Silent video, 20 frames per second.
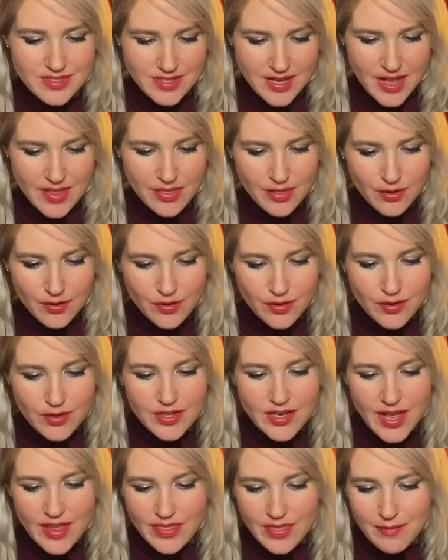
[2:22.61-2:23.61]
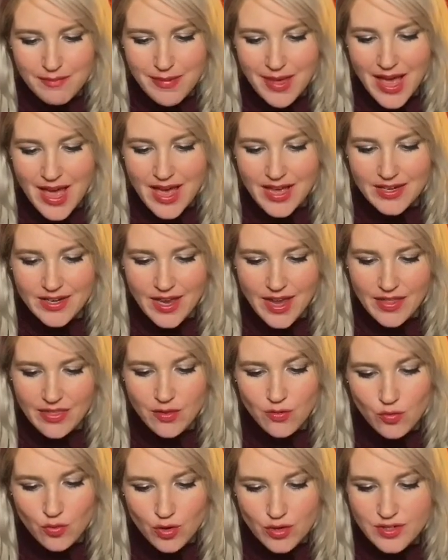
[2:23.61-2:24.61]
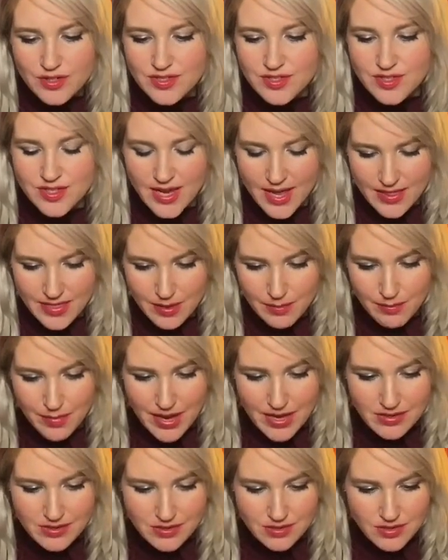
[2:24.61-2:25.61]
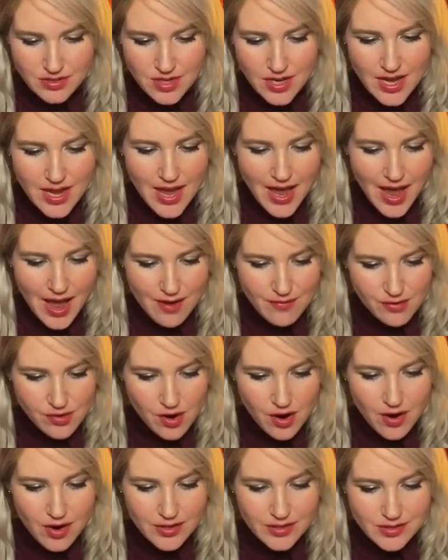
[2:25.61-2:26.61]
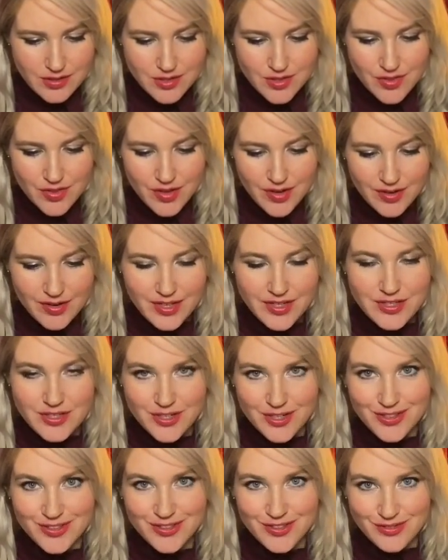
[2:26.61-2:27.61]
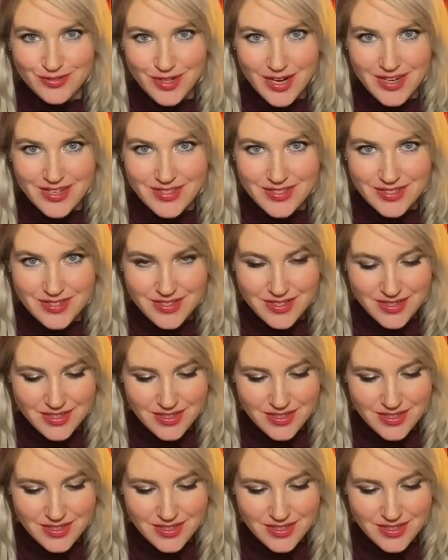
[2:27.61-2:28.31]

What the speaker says: and the good and the bad and the worst and the best have gone to their eternal rest.